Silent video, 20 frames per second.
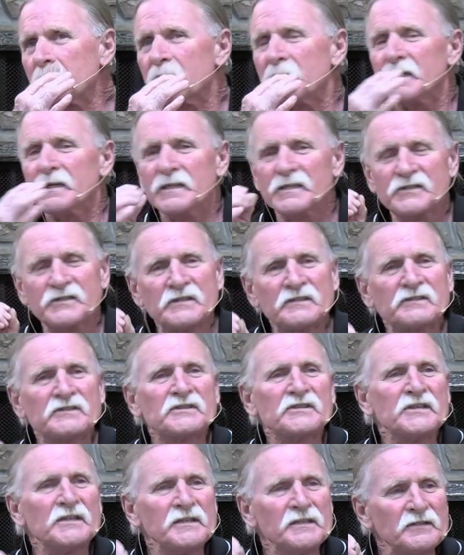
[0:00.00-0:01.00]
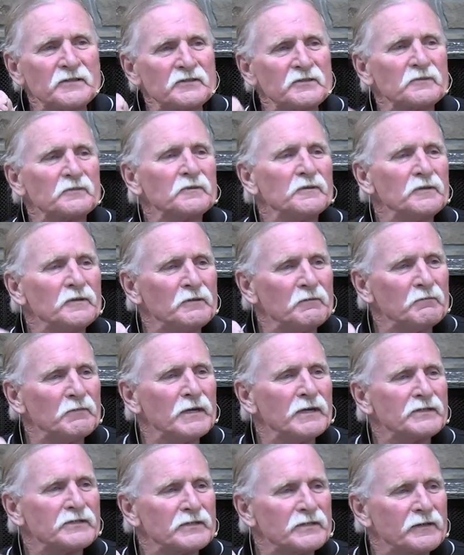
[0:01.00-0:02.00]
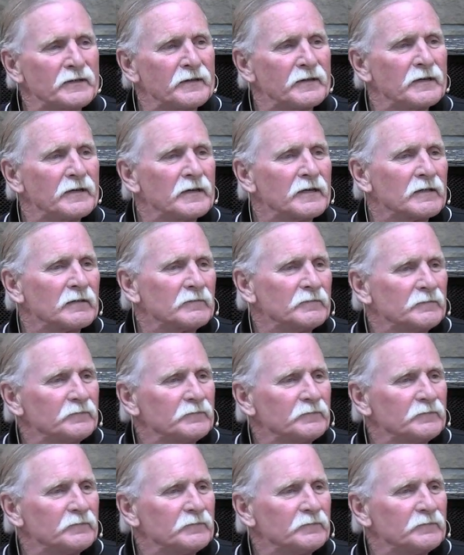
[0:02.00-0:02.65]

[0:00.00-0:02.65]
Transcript: is that sin is a really messy thing.